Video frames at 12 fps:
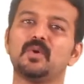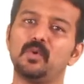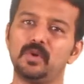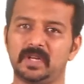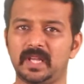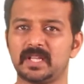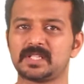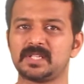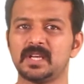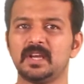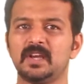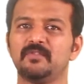voltage
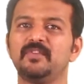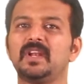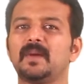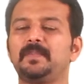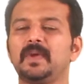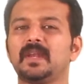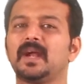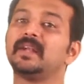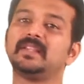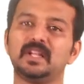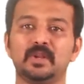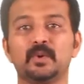will appear
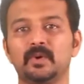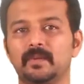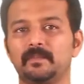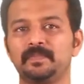at the load,